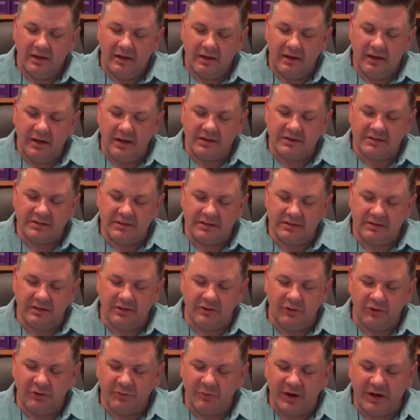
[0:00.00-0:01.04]
it's the
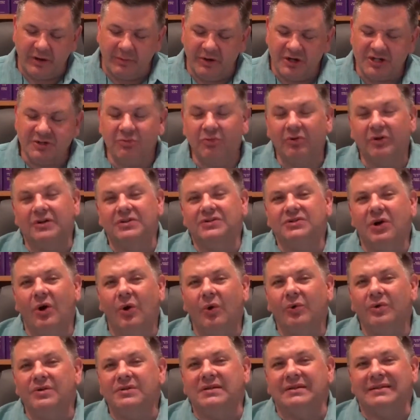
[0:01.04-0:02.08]
North American Mission Board has
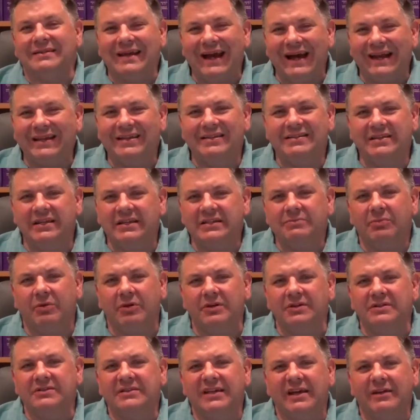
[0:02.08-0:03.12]
told us that
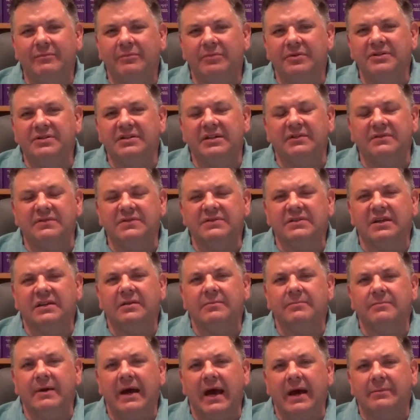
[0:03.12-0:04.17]
96.7% of
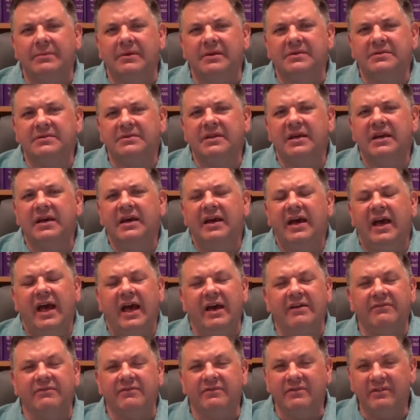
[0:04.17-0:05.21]
Southern Baptists
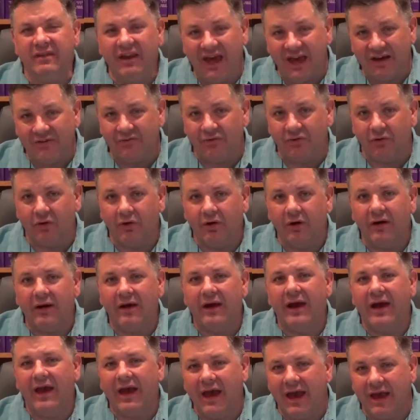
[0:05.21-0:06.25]
have never,
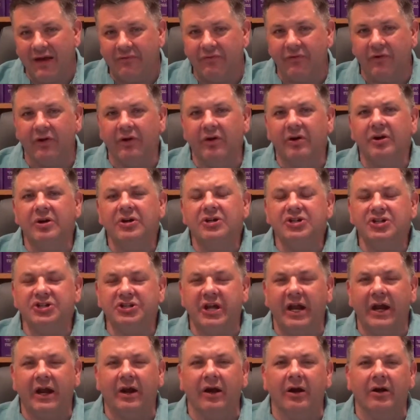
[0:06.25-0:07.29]
ever
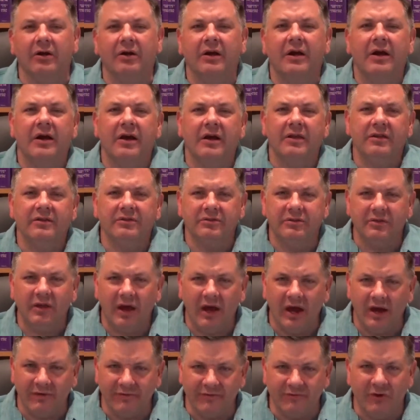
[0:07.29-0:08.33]
shared
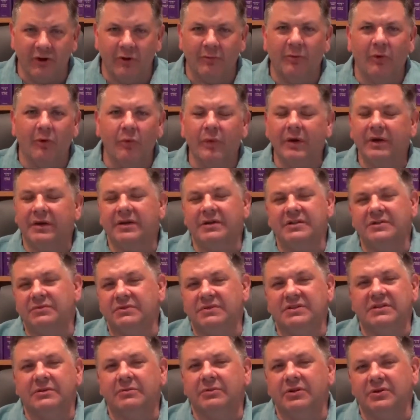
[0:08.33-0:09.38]
a verbal witness with
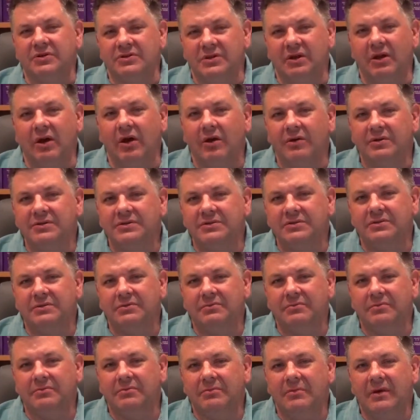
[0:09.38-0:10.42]
someone who's lost.
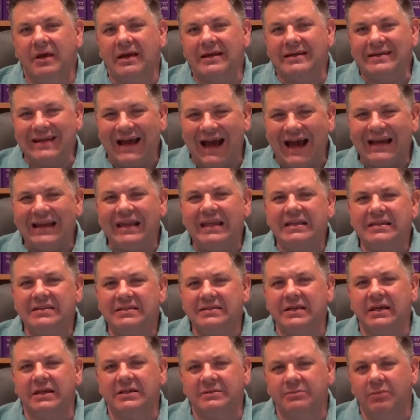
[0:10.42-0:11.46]

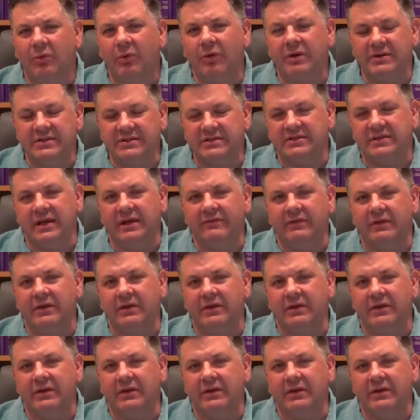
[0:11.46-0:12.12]
96.7.